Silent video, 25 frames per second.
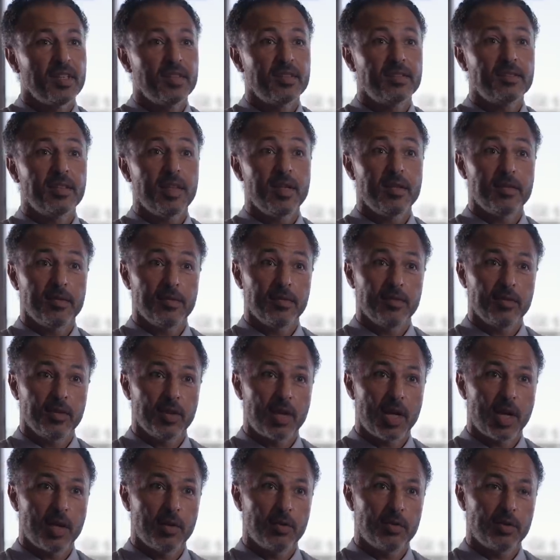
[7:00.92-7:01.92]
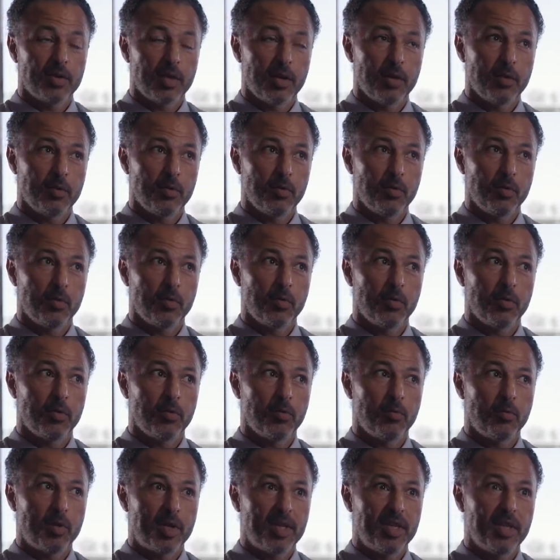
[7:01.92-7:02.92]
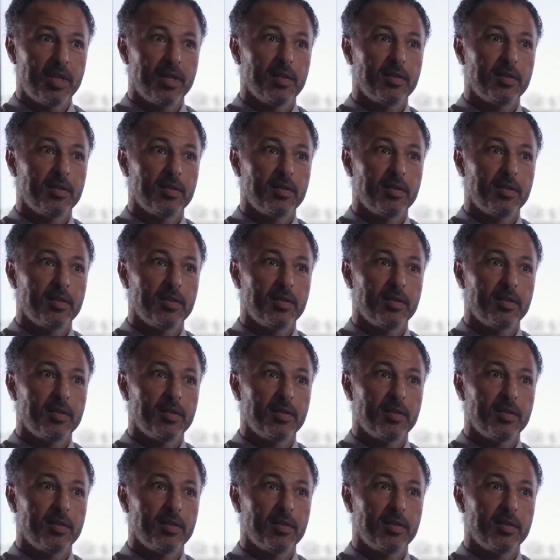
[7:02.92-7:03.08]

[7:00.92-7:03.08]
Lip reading: seasons ago. So when you